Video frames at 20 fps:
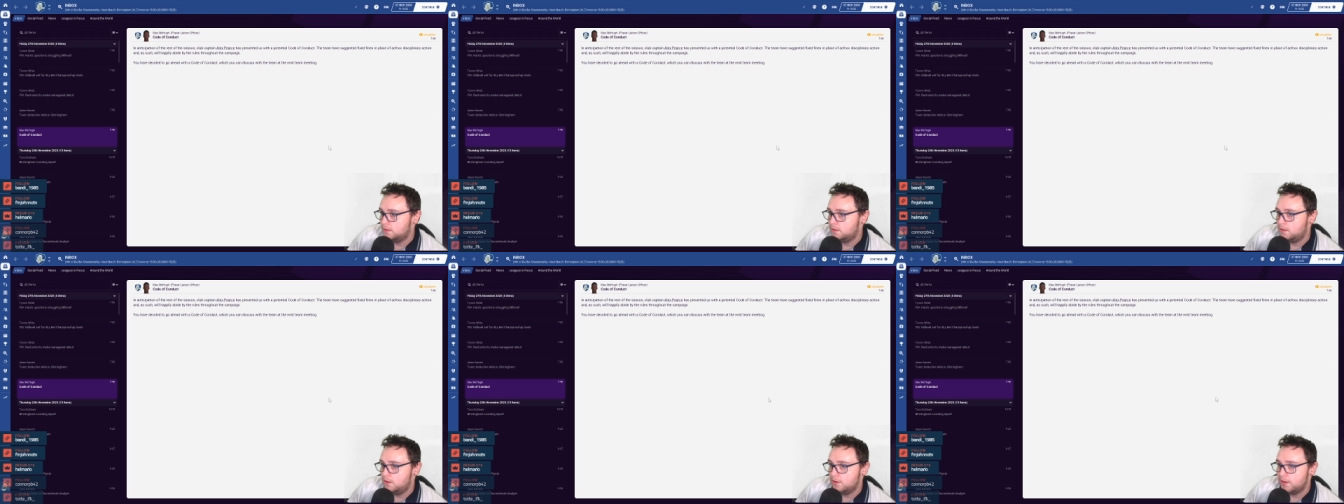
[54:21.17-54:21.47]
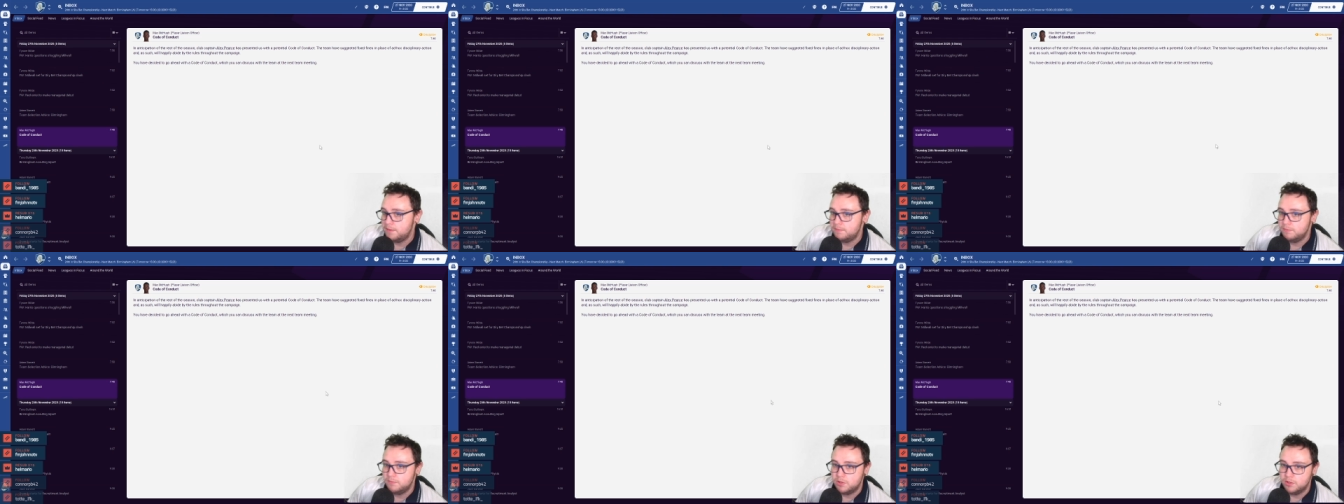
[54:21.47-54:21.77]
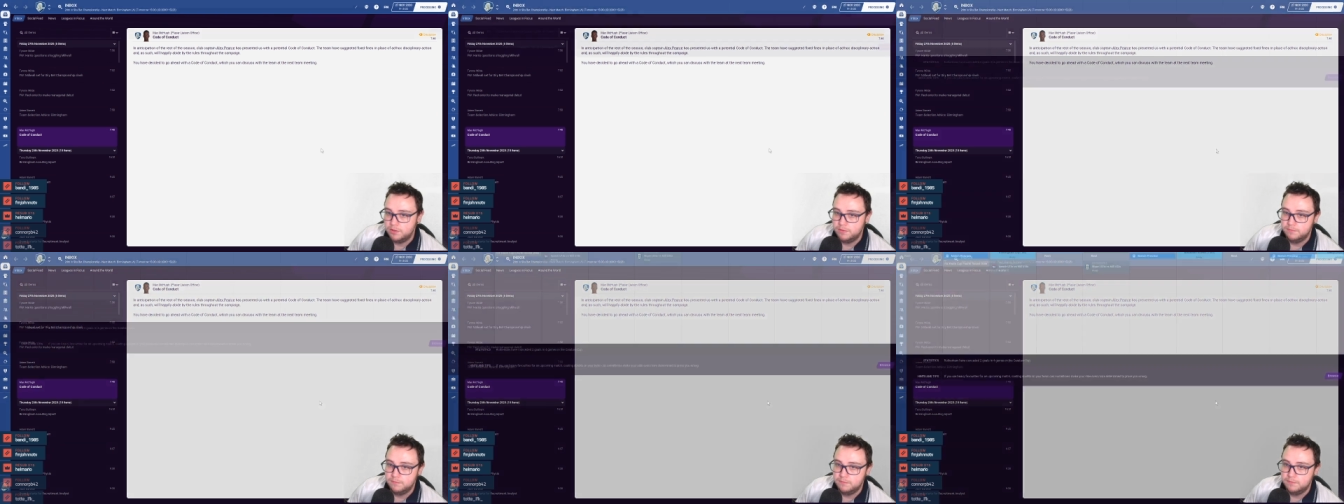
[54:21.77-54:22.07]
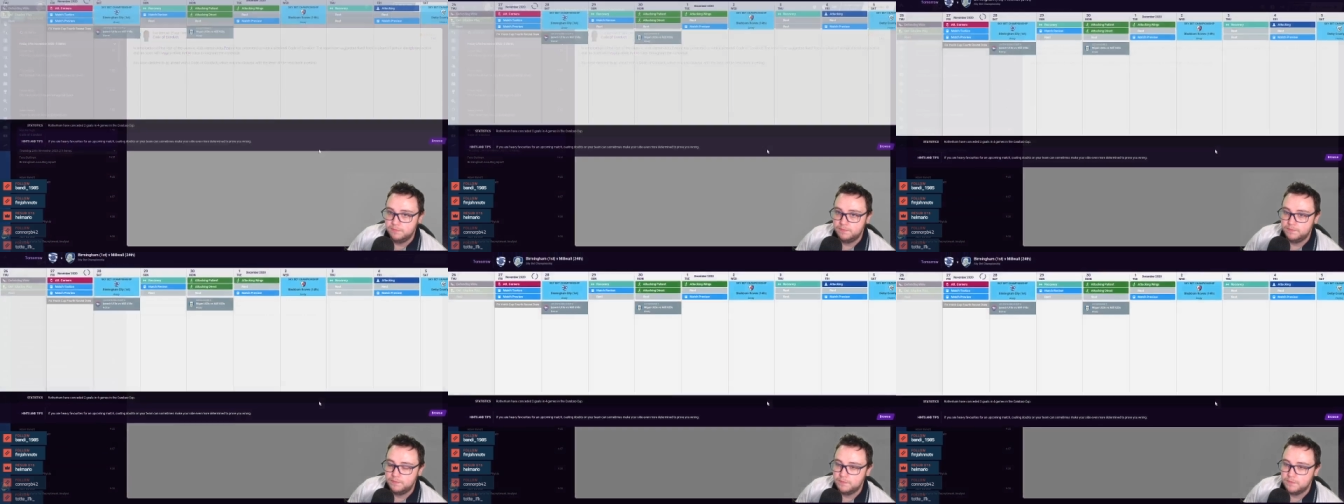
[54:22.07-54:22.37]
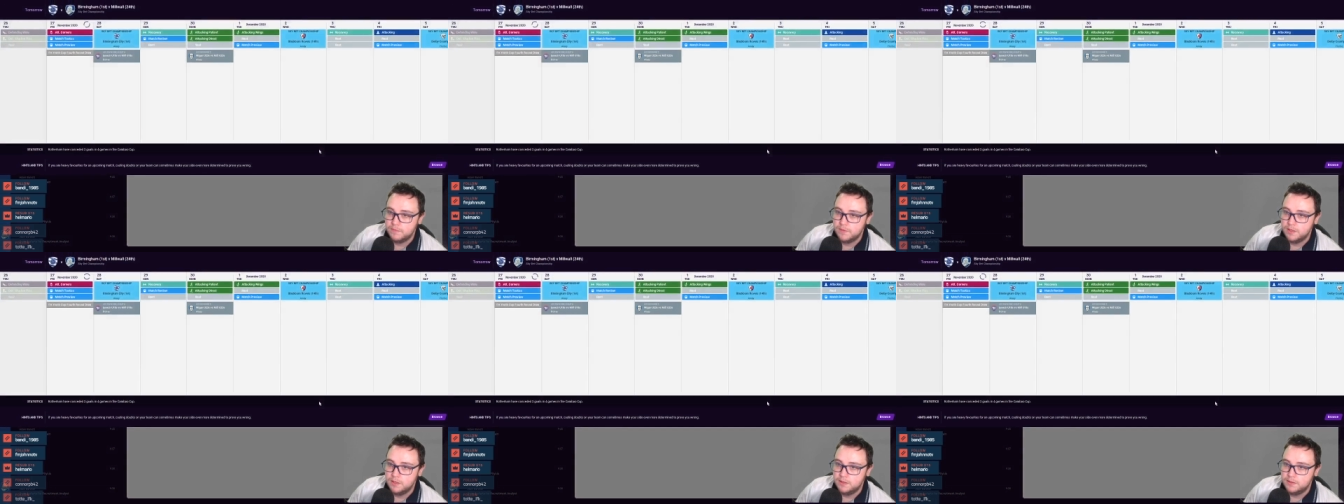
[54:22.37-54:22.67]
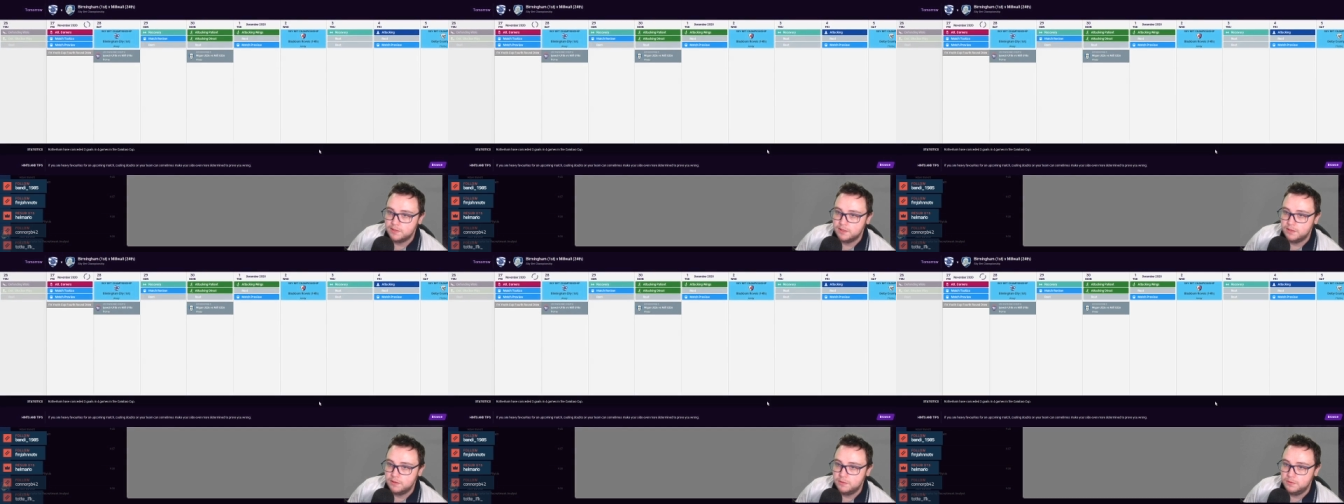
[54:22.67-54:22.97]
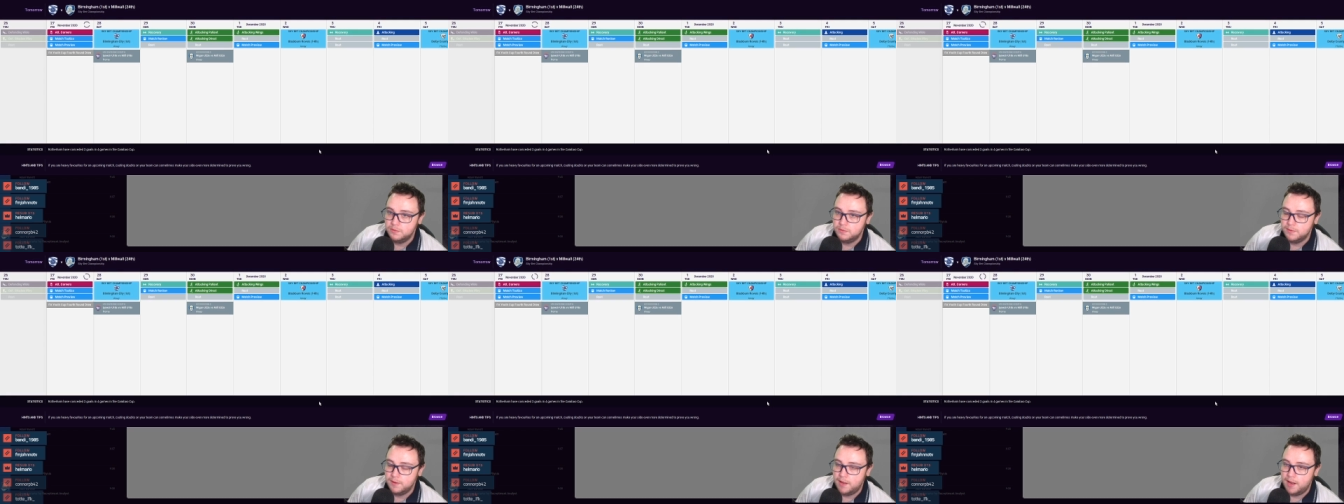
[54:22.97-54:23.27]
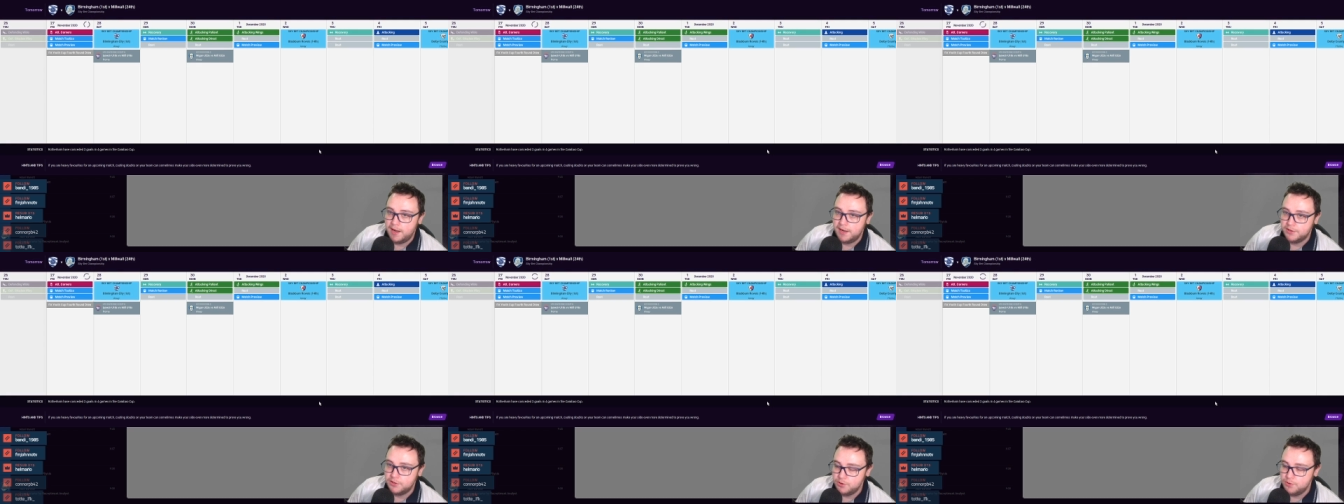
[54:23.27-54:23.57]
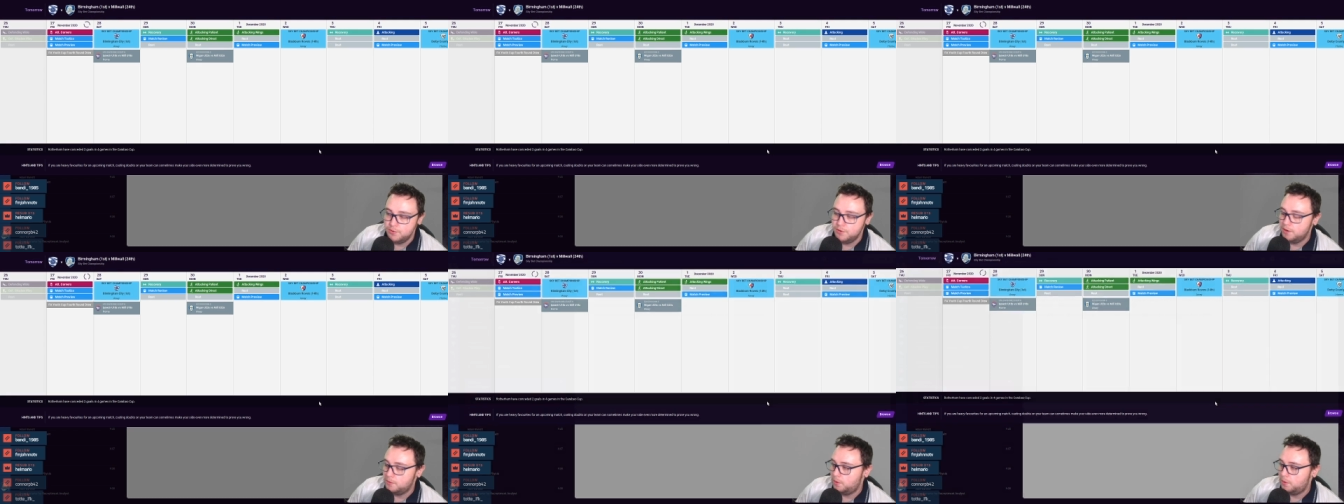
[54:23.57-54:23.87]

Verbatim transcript: Okay, done. So I do not